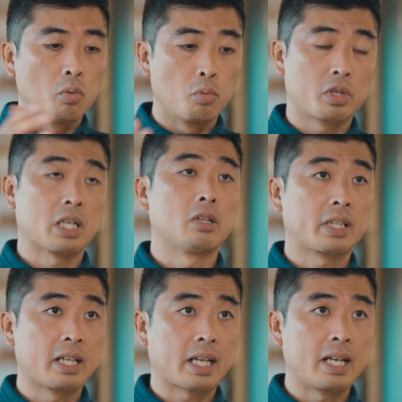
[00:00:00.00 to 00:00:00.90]
which are
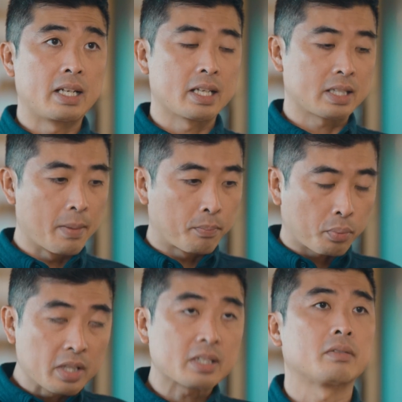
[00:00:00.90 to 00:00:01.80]
looking at KDS and
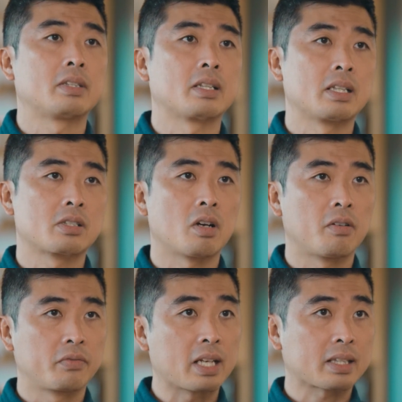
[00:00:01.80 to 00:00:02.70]
prints out tickets
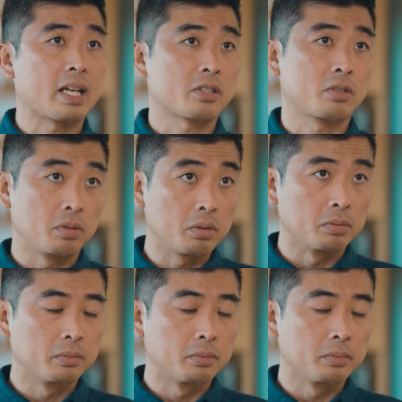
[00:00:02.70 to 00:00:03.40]
of their task to do.